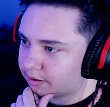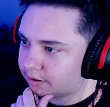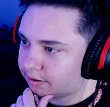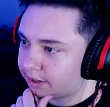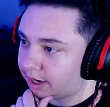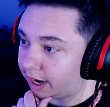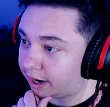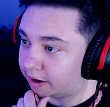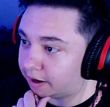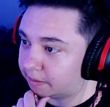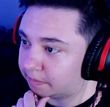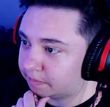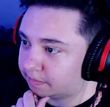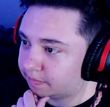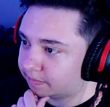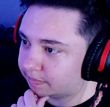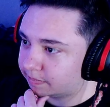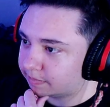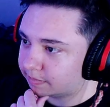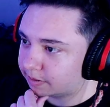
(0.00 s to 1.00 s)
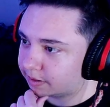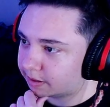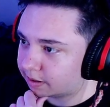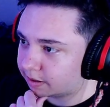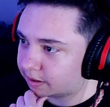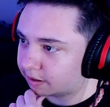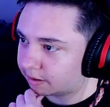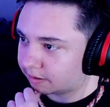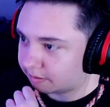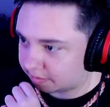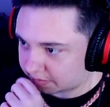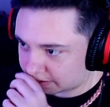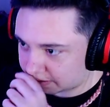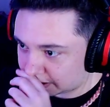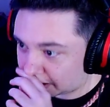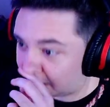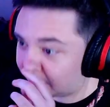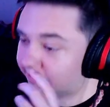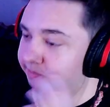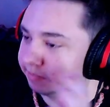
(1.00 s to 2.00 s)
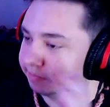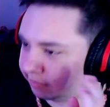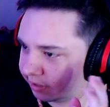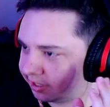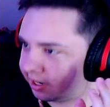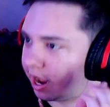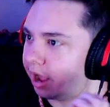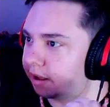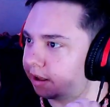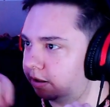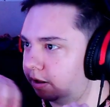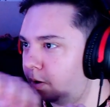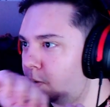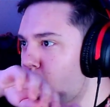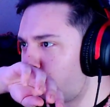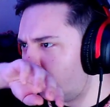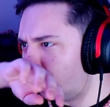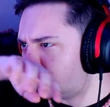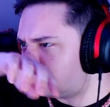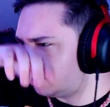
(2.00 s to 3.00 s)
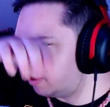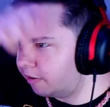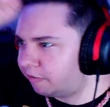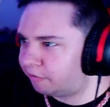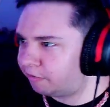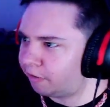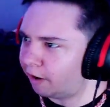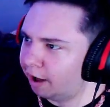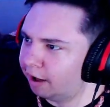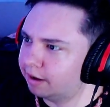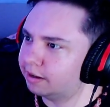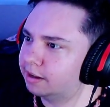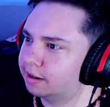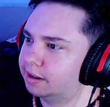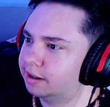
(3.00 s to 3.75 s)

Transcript: Damn. Oh, exactly. What the fuck?